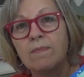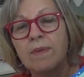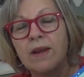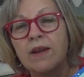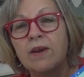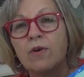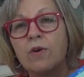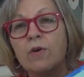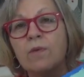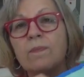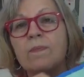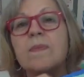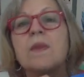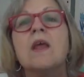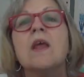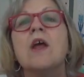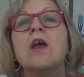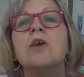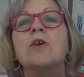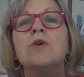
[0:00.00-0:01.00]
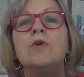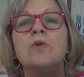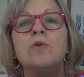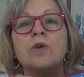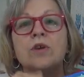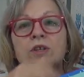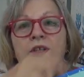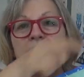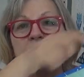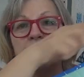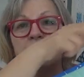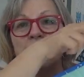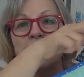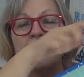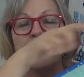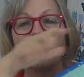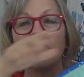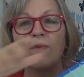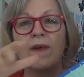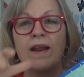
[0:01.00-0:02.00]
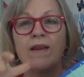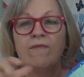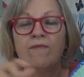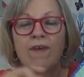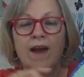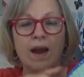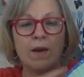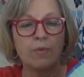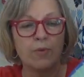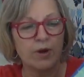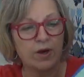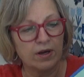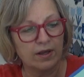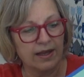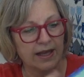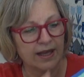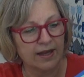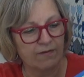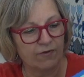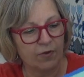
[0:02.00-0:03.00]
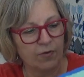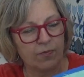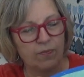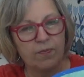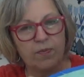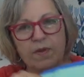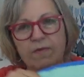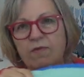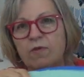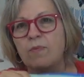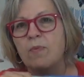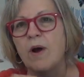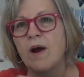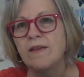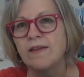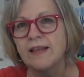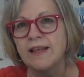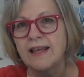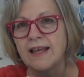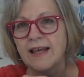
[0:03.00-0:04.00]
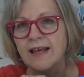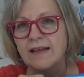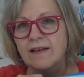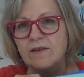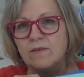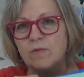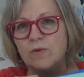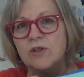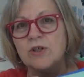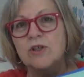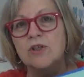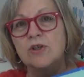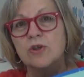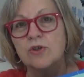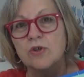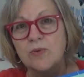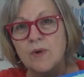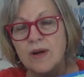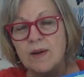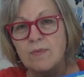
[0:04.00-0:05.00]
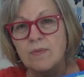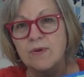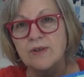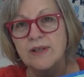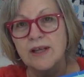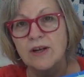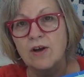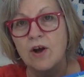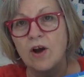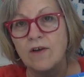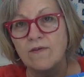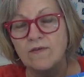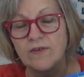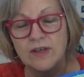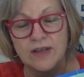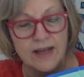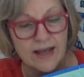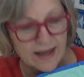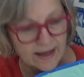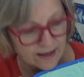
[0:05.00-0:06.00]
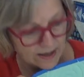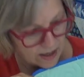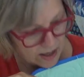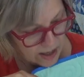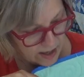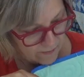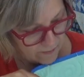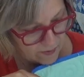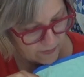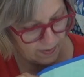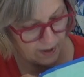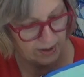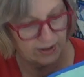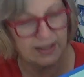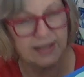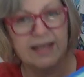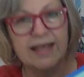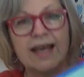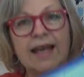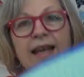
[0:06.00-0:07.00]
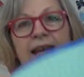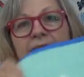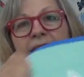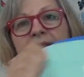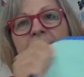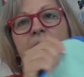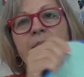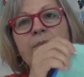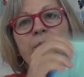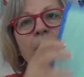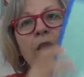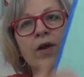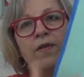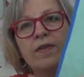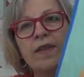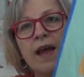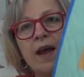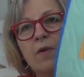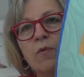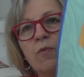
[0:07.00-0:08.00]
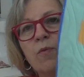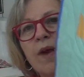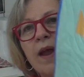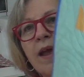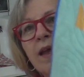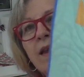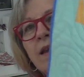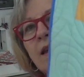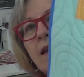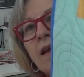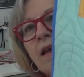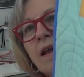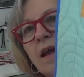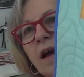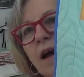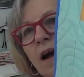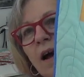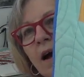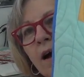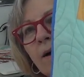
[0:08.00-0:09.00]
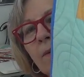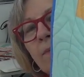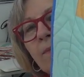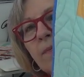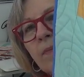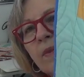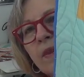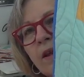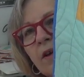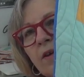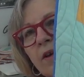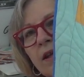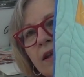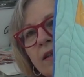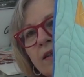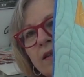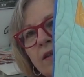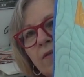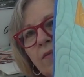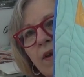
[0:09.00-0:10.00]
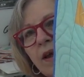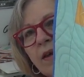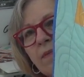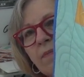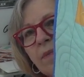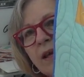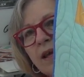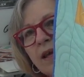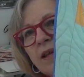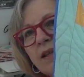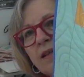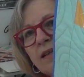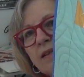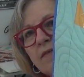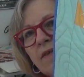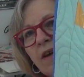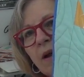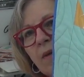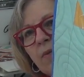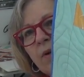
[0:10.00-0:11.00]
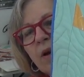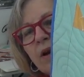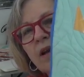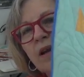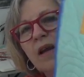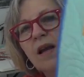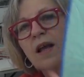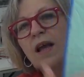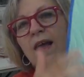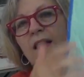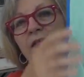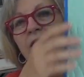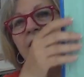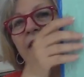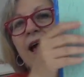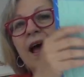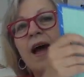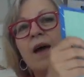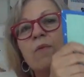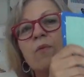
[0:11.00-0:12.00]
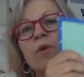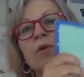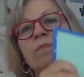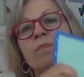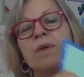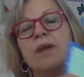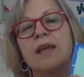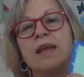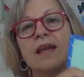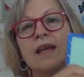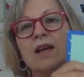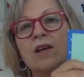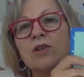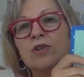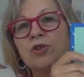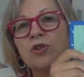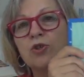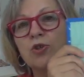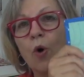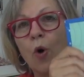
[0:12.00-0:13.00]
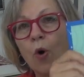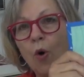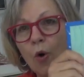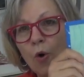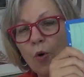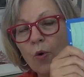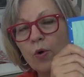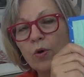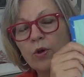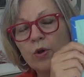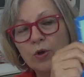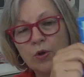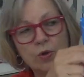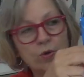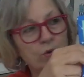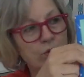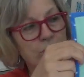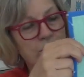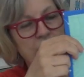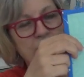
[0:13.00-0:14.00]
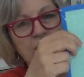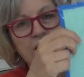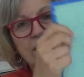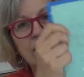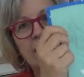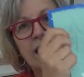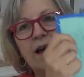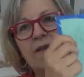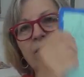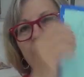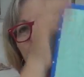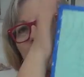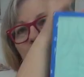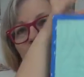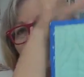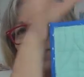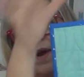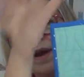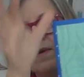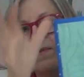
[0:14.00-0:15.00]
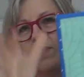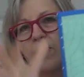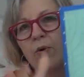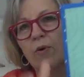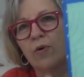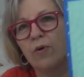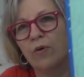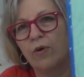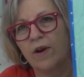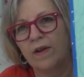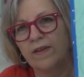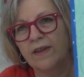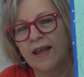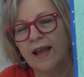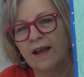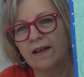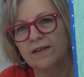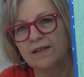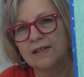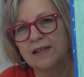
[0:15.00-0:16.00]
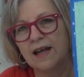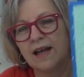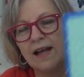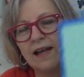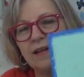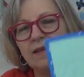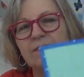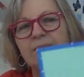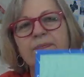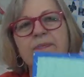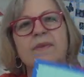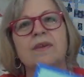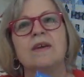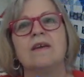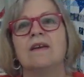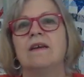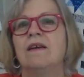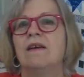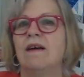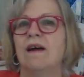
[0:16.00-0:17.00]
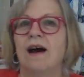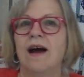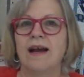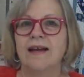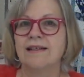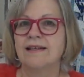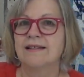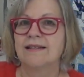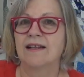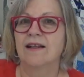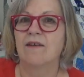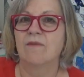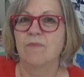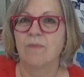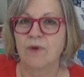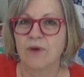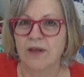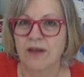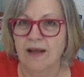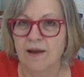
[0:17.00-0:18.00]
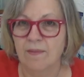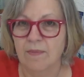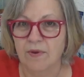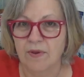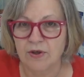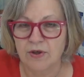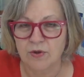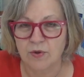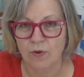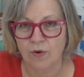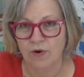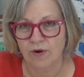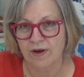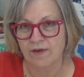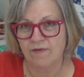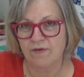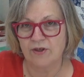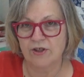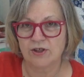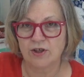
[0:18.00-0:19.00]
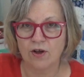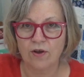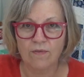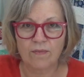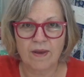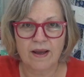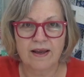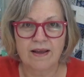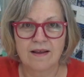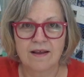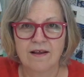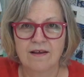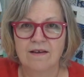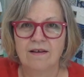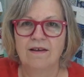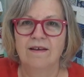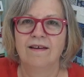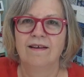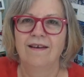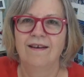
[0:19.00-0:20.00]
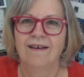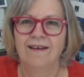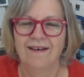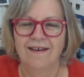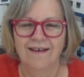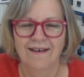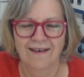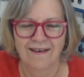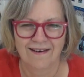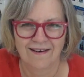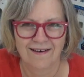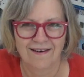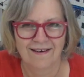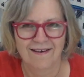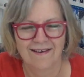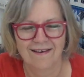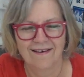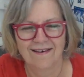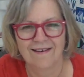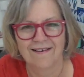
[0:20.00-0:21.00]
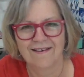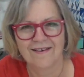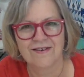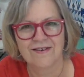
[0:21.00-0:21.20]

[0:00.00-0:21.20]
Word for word: bigger, you could just put a red fabric like if you if you bought the kit which is still 20% off today if you bought the kit and then bought that red um, there it is the red pins fabric that would be so cute have a little red border on the outside i just love putting up on the door and if you saw like of